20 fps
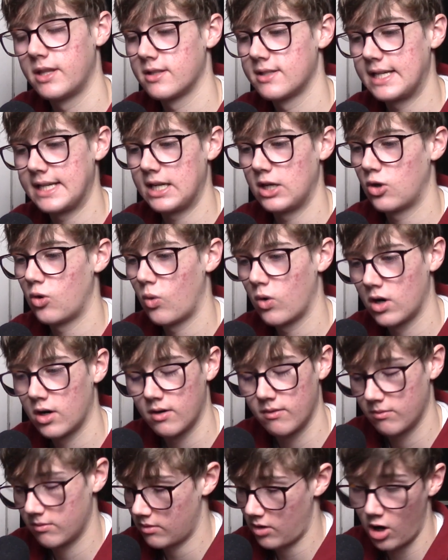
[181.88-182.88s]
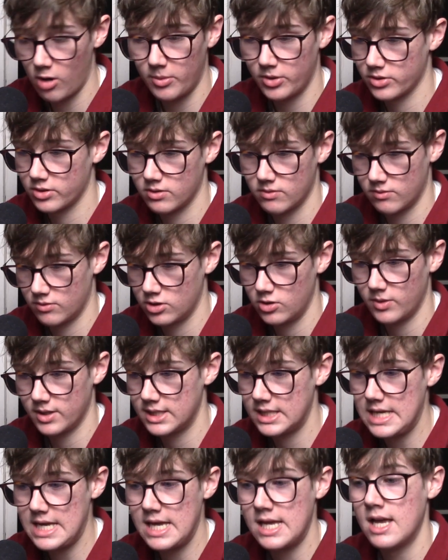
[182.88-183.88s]
It'd be the second quarter almost
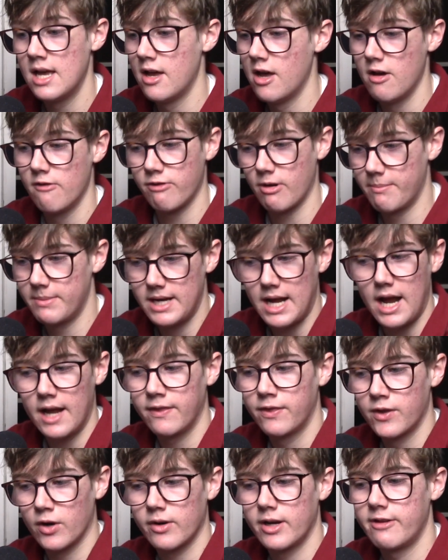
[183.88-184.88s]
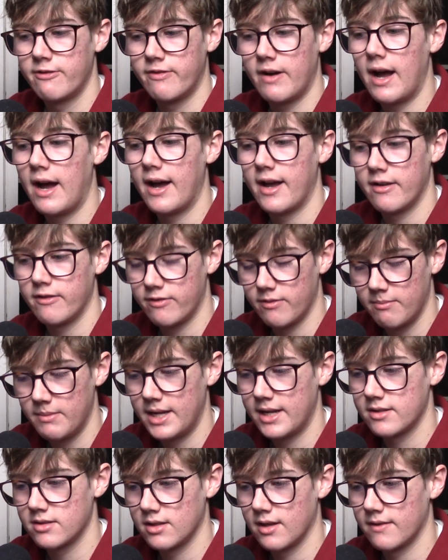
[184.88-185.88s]
to a T. From 9:35
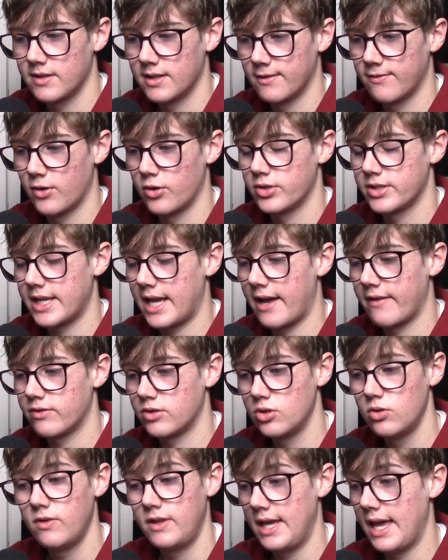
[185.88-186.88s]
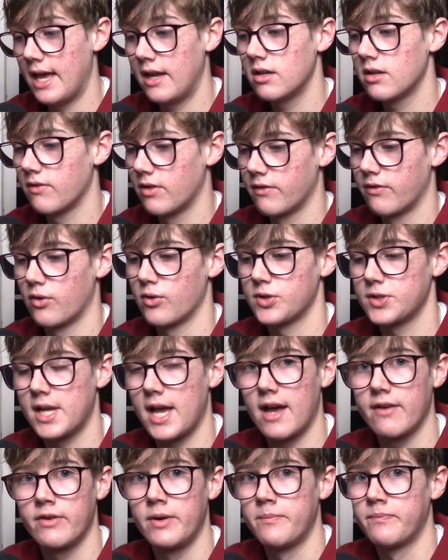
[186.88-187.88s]
minutes left in the first half to the end of the
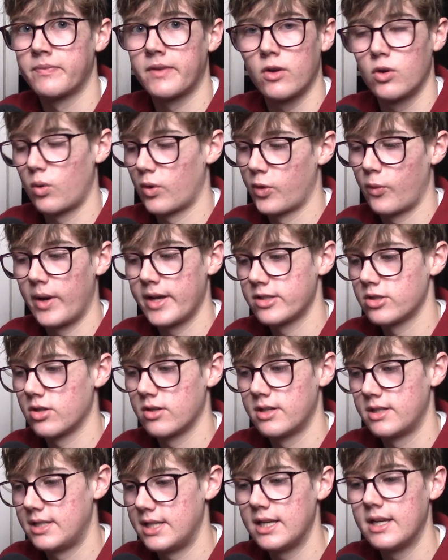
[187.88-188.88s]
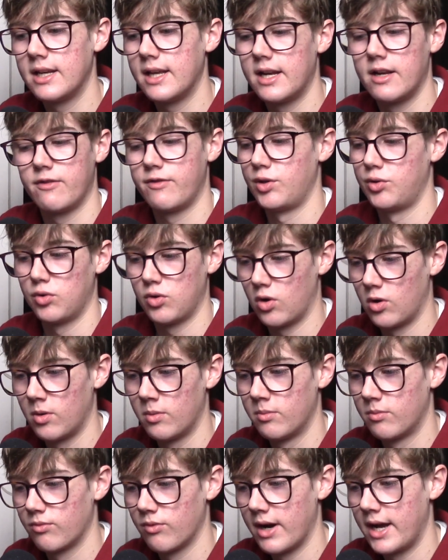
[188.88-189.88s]
first half, Northwestern didn't hit a field
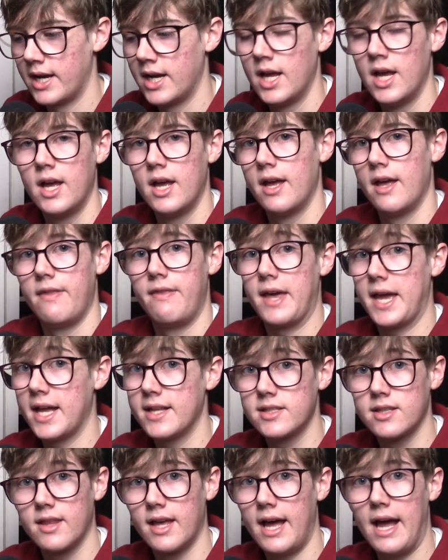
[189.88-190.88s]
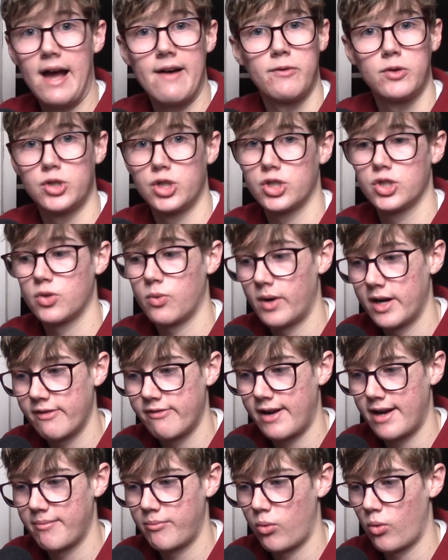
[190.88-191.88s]
goal, right? They ended the half with just
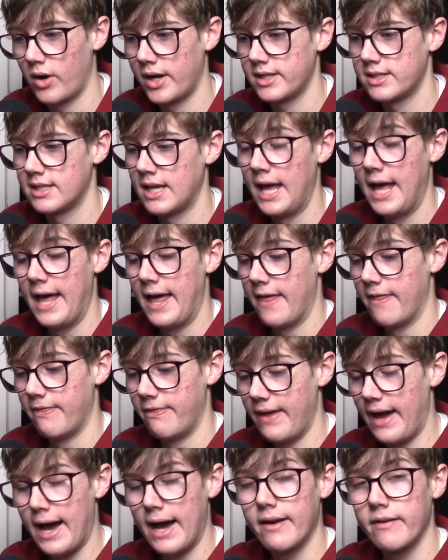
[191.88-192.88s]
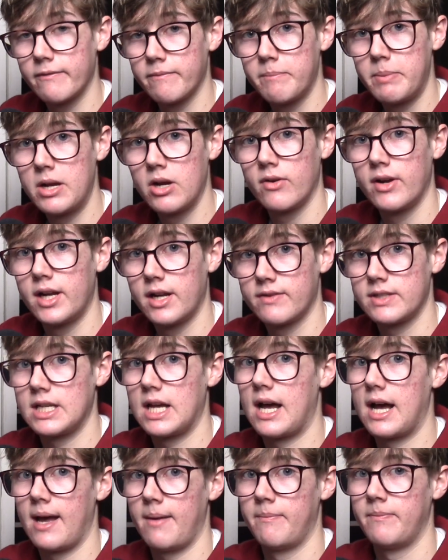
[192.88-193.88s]
25 points. That period of
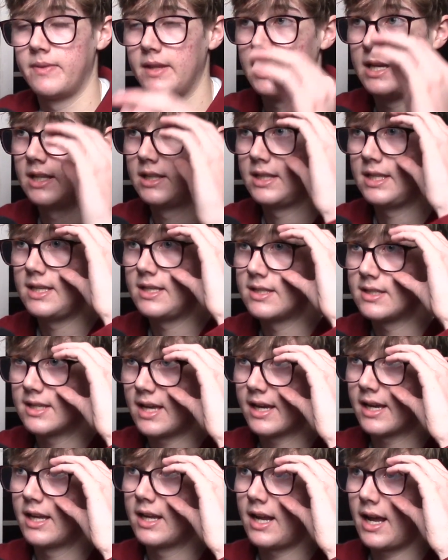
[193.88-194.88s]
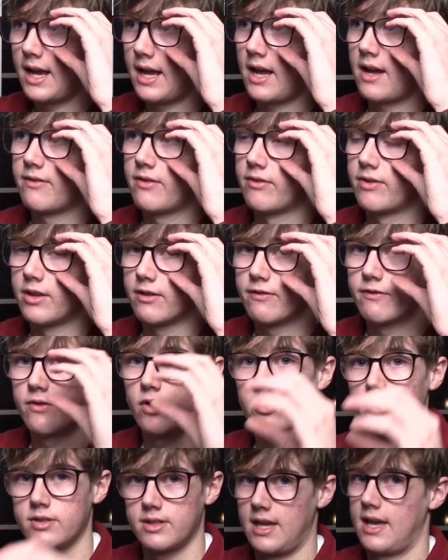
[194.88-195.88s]
time in the second half of the
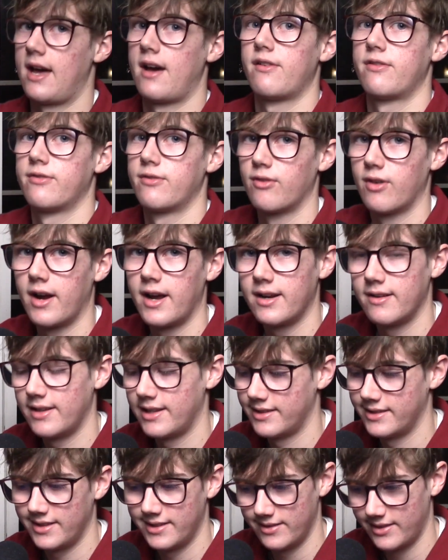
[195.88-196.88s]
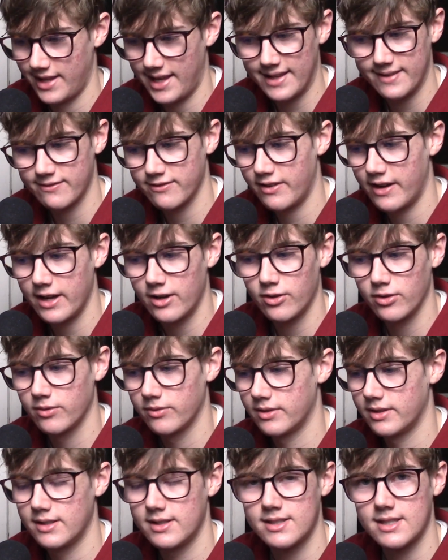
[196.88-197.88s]
first half, right, in that
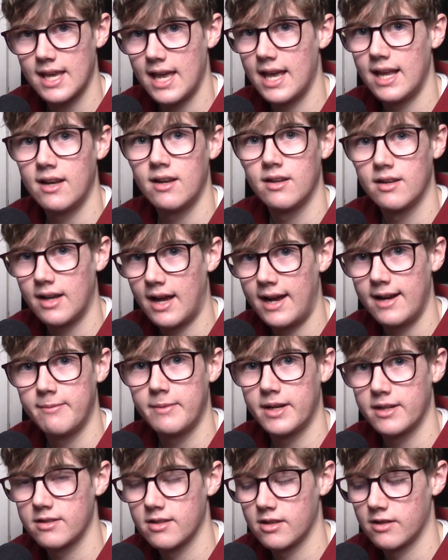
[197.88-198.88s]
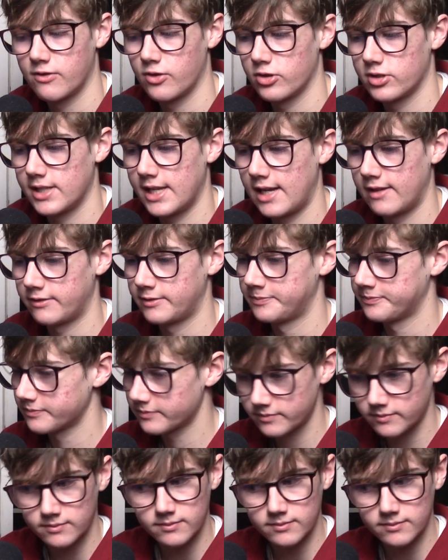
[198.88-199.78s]
final 9 minutes of the first half,